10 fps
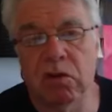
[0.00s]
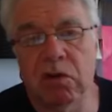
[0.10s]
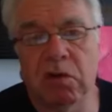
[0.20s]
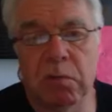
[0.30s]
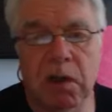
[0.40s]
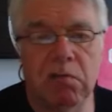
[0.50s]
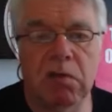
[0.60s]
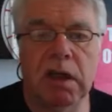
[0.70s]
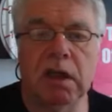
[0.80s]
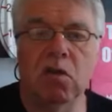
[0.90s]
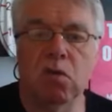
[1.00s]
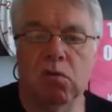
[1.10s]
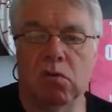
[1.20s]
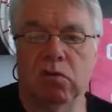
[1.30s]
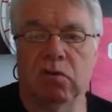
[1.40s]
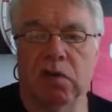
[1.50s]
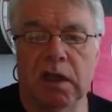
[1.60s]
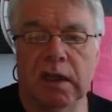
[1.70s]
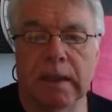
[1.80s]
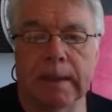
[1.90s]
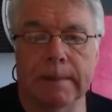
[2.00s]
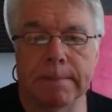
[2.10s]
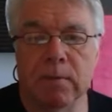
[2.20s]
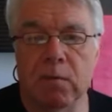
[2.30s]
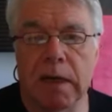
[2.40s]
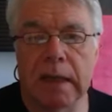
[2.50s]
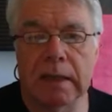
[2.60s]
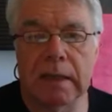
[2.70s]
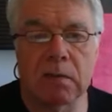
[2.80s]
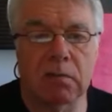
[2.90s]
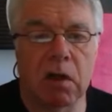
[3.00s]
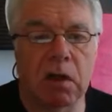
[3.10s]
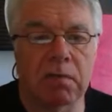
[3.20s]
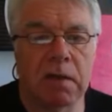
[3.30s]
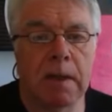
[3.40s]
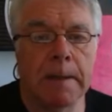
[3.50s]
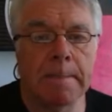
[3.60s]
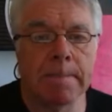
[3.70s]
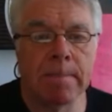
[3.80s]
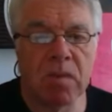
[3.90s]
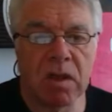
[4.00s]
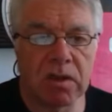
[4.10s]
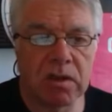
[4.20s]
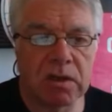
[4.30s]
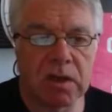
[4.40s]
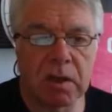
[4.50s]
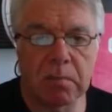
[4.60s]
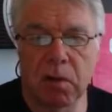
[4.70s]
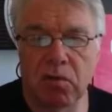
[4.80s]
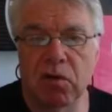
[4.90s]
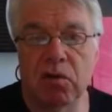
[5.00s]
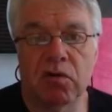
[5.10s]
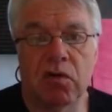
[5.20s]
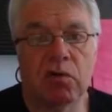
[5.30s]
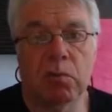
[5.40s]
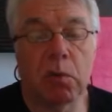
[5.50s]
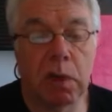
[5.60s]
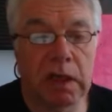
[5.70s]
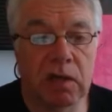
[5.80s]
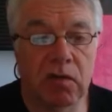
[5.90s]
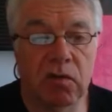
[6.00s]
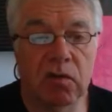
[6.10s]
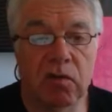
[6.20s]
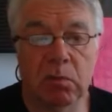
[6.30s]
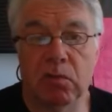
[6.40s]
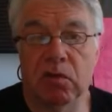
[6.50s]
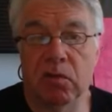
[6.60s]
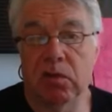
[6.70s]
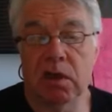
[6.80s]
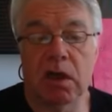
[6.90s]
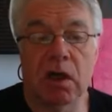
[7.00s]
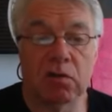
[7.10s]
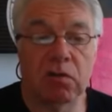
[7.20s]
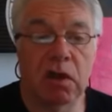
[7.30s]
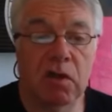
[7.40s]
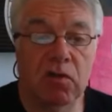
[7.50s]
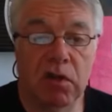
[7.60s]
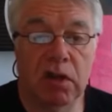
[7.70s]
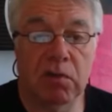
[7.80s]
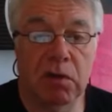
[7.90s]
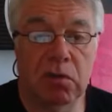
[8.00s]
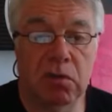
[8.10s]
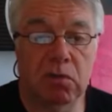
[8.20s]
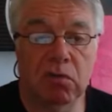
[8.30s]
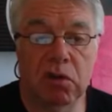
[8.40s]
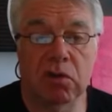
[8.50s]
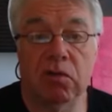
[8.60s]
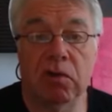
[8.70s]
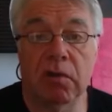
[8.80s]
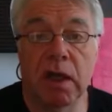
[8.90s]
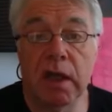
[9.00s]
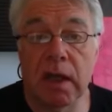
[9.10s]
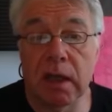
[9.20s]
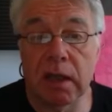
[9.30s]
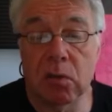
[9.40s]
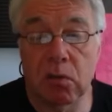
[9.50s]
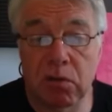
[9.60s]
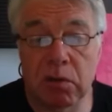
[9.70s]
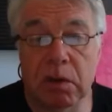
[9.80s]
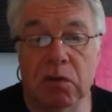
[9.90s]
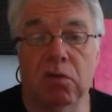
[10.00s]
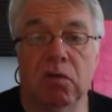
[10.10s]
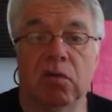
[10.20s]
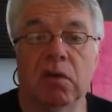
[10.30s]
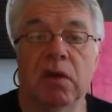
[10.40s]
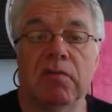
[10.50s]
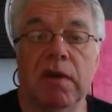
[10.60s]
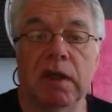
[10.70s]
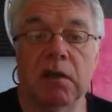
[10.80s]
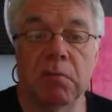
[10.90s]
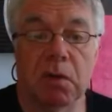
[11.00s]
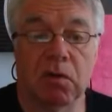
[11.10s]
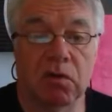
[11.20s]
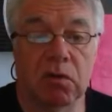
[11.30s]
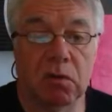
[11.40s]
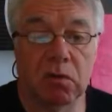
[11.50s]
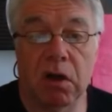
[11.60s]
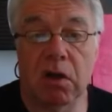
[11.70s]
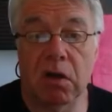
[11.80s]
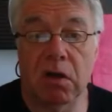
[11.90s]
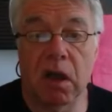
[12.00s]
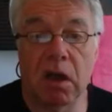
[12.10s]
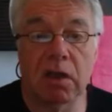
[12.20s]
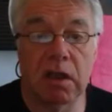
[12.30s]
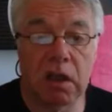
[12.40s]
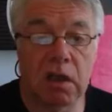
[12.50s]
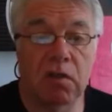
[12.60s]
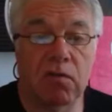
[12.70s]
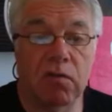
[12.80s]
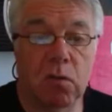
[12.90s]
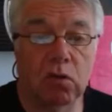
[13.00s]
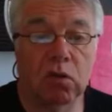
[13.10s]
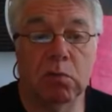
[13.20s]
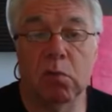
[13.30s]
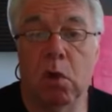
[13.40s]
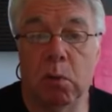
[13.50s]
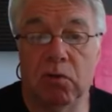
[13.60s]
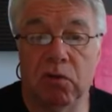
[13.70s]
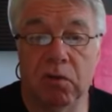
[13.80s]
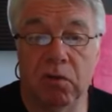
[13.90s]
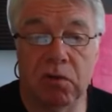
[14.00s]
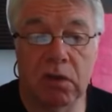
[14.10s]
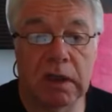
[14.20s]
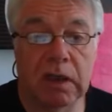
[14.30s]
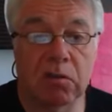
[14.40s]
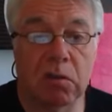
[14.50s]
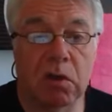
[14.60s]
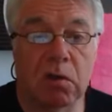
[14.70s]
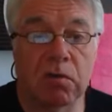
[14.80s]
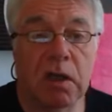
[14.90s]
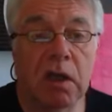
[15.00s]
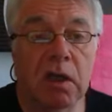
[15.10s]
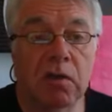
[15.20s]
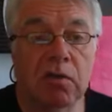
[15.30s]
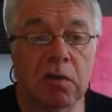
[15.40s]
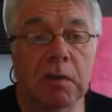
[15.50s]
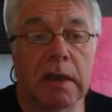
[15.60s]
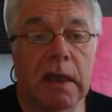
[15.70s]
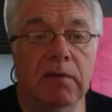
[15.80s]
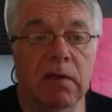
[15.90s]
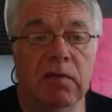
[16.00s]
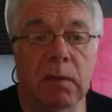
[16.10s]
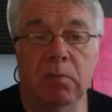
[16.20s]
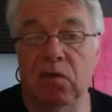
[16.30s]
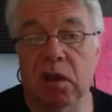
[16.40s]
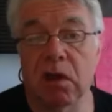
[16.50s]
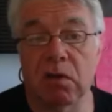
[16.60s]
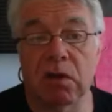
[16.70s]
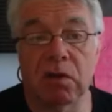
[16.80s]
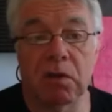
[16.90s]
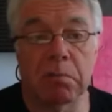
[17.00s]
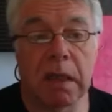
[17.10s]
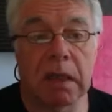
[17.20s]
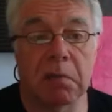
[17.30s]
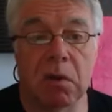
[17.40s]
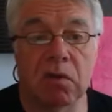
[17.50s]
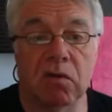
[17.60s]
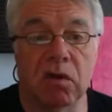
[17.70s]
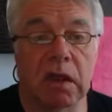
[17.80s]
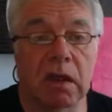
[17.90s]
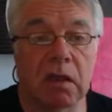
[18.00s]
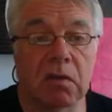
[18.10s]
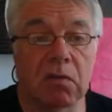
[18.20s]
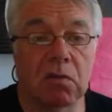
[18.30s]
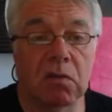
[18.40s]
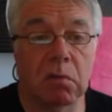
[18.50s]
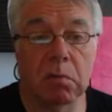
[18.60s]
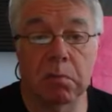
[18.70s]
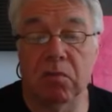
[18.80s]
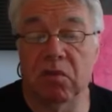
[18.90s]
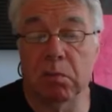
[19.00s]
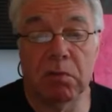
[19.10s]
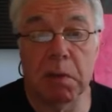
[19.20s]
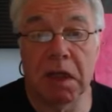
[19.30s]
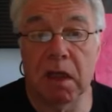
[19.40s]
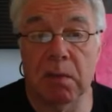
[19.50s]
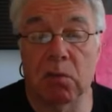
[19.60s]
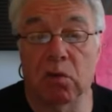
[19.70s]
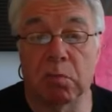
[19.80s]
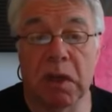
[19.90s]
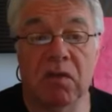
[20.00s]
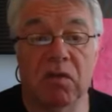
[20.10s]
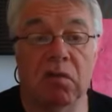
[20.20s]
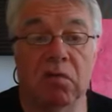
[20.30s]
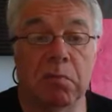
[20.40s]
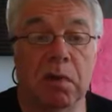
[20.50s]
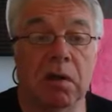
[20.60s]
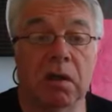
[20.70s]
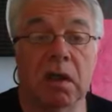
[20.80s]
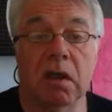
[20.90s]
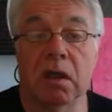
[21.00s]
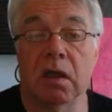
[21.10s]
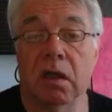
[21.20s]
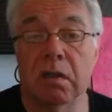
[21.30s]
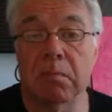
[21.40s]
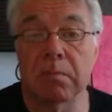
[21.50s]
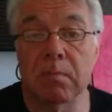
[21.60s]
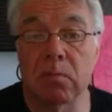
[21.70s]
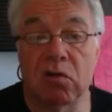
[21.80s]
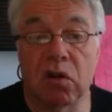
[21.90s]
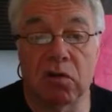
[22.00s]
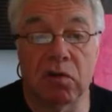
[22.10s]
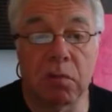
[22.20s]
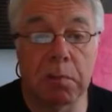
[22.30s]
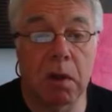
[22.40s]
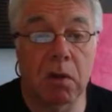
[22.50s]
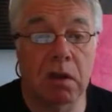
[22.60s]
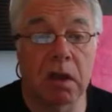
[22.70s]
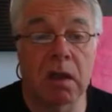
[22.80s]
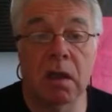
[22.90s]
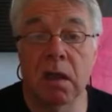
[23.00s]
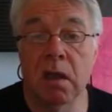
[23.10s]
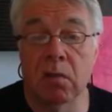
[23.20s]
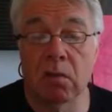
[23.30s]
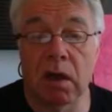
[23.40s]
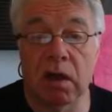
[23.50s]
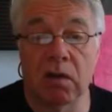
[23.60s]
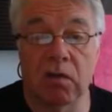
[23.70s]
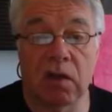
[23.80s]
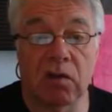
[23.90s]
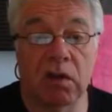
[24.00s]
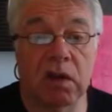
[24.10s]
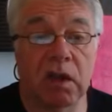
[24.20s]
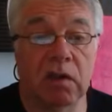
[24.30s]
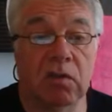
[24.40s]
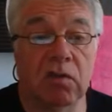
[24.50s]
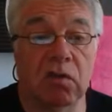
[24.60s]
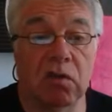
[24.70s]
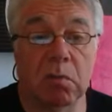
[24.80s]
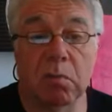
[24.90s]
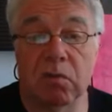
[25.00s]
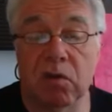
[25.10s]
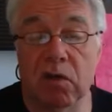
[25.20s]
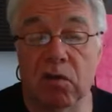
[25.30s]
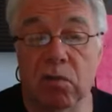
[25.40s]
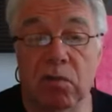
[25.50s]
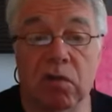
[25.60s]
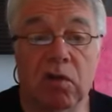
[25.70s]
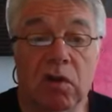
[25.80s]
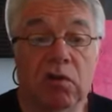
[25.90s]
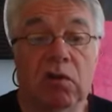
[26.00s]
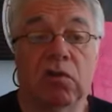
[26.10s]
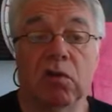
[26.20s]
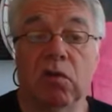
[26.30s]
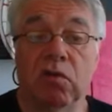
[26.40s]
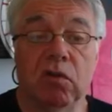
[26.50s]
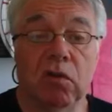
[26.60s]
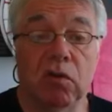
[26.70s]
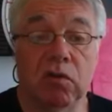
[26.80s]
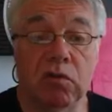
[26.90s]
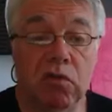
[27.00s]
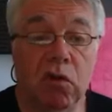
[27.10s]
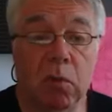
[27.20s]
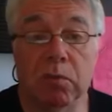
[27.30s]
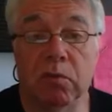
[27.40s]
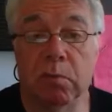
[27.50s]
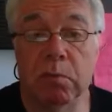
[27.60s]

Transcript: journeys, but they really ignores the reality of life, that motorised transport is, for some of us, the only genuine alternative. And it also ignores the fact that motorcycles are the affordable option for the less well-off. So the FFMC argue that banning motorcycling or simply making it more expensive by charging for parking is actually leading to the potential for social exclusion and loss of jobs.